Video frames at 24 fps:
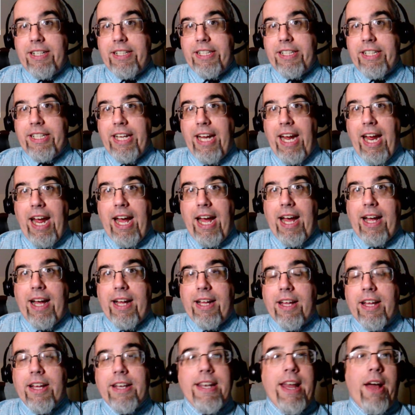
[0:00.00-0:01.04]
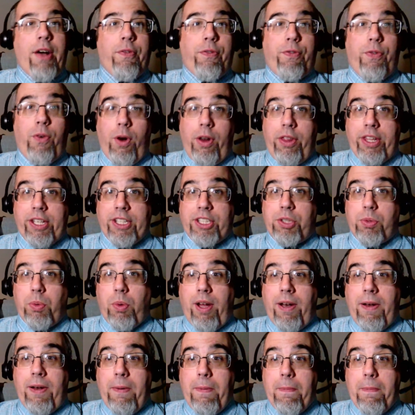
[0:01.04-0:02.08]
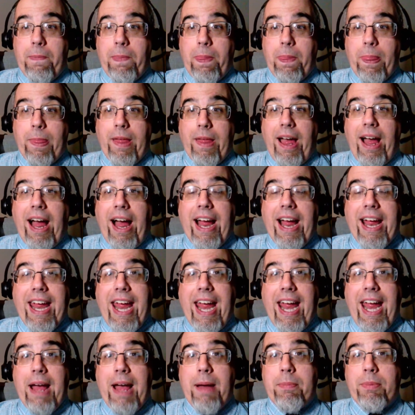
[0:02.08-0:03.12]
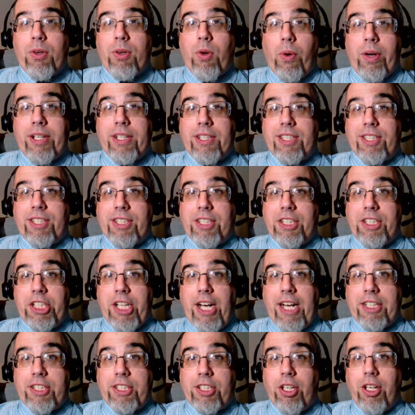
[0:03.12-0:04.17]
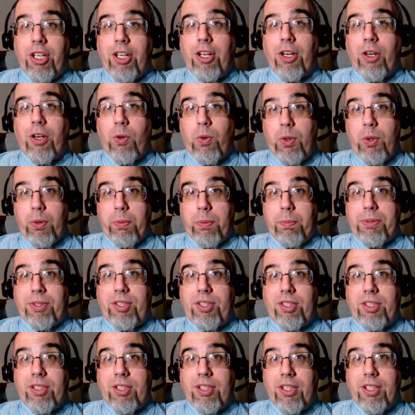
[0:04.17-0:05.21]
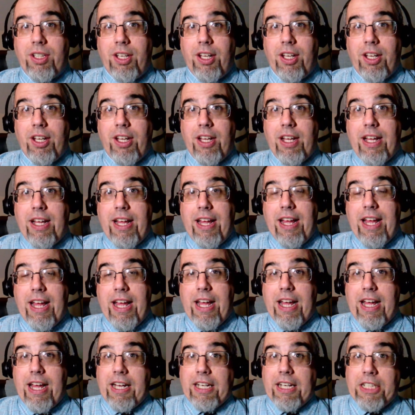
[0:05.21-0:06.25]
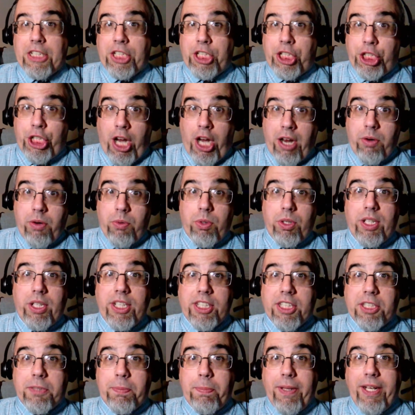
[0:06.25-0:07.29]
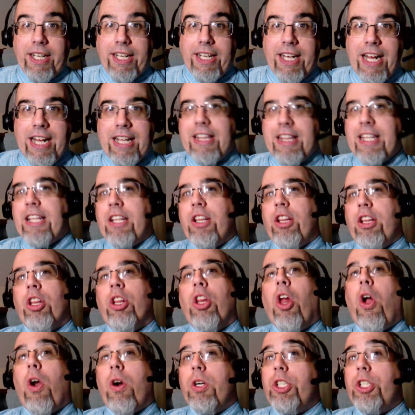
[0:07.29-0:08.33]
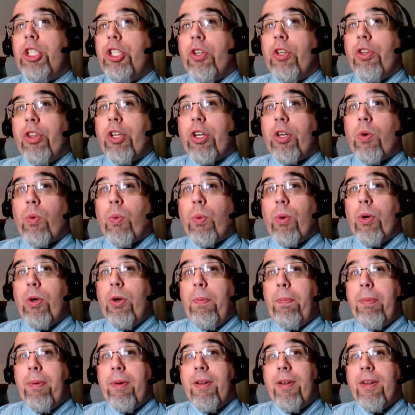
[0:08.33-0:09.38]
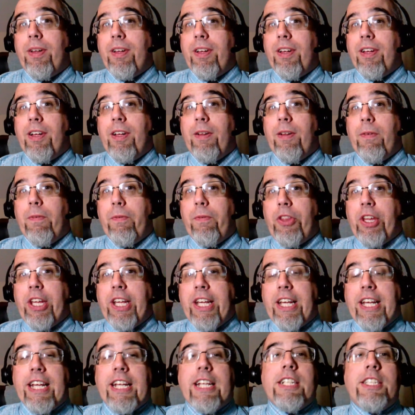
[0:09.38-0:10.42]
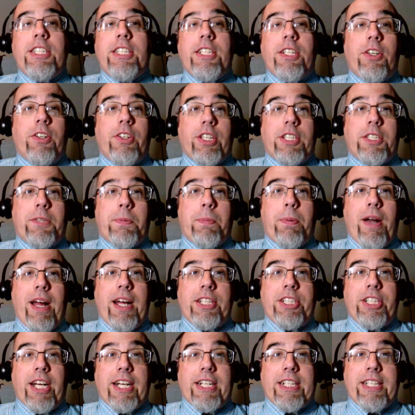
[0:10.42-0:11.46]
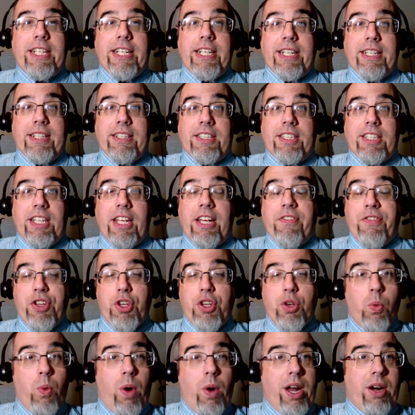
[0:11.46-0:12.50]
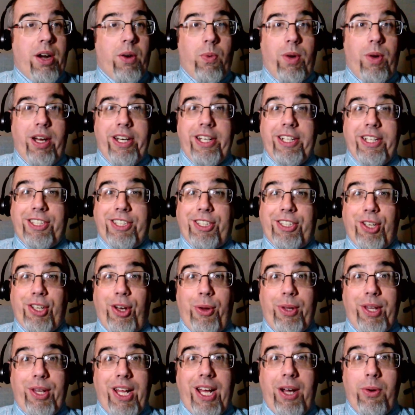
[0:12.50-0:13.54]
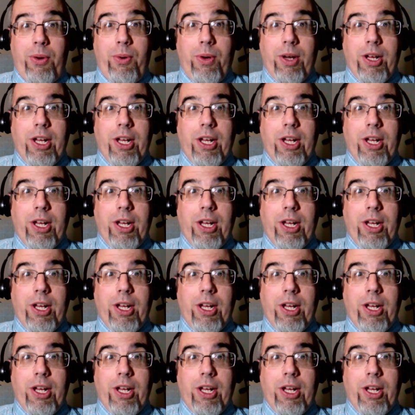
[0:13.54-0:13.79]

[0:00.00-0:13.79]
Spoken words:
yeah. Now for this one, I am going to suggest groups. Generally speaking, the larger the group, the easier this project is. If you want to run it solo,